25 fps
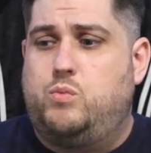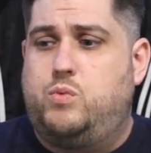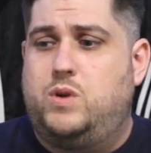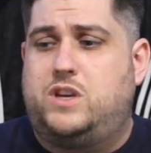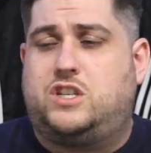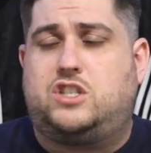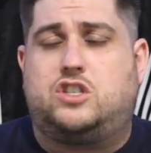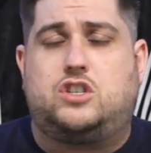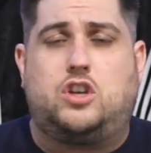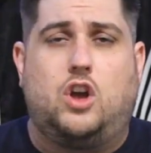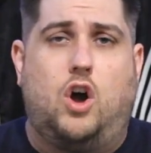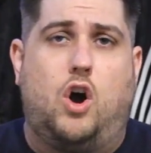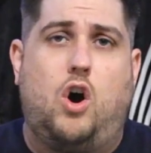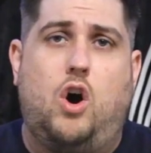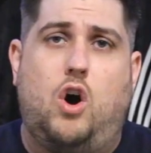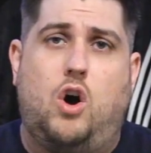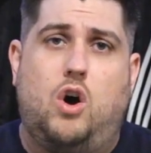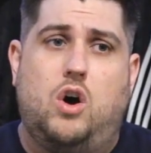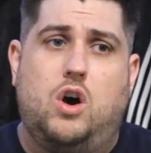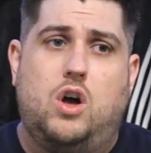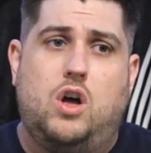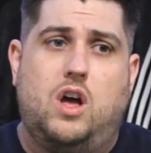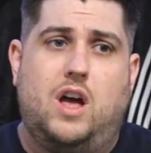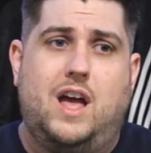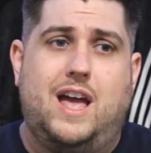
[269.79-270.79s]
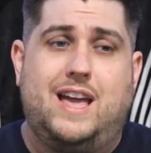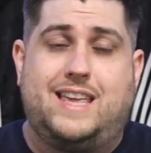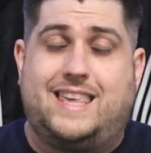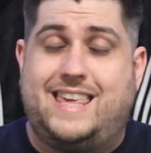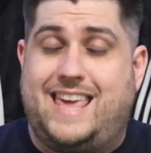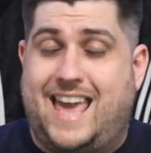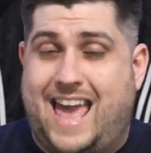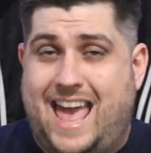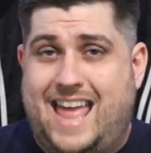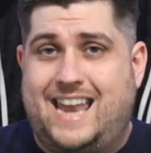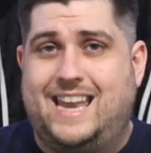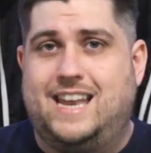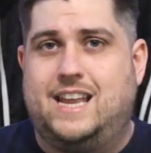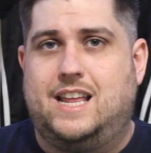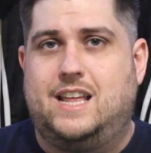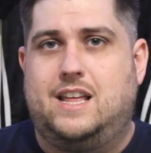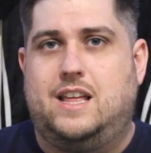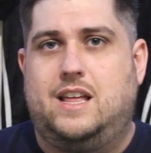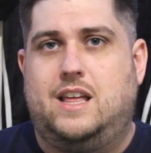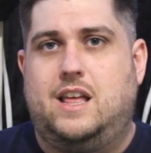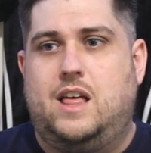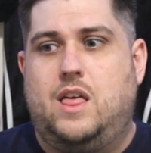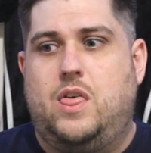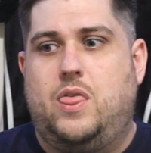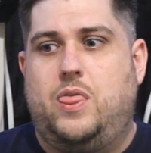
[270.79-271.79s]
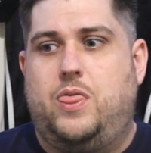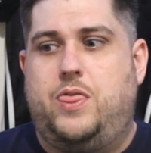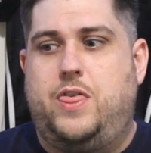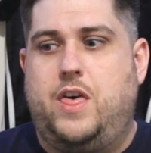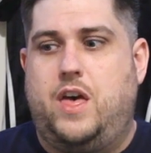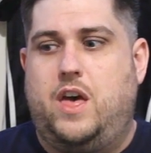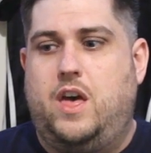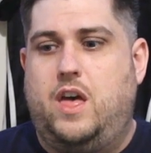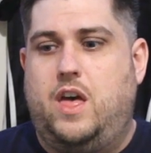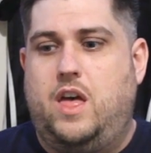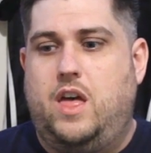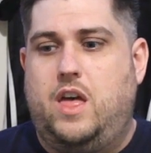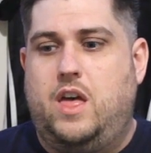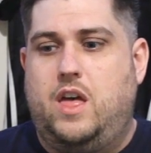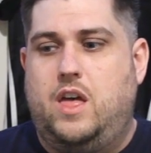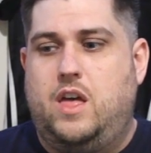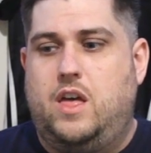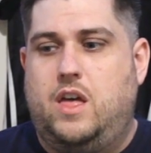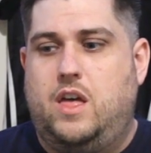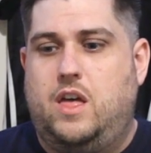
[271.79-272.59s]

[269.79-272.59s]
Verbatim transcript: we saw again the